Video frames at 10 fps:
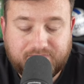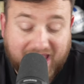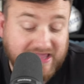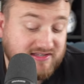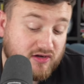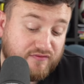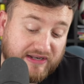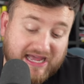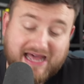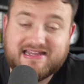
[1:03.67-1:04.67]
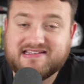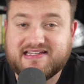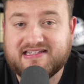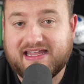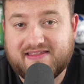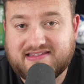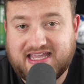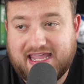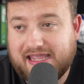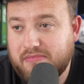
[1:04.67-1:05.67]
Enzo Fernandez isn't in the
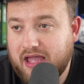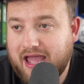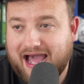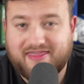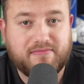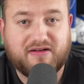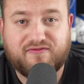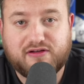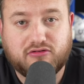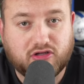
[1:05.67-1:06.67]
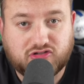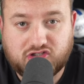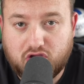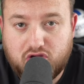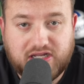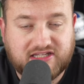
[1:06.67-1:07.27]
team, and the midfield looks good.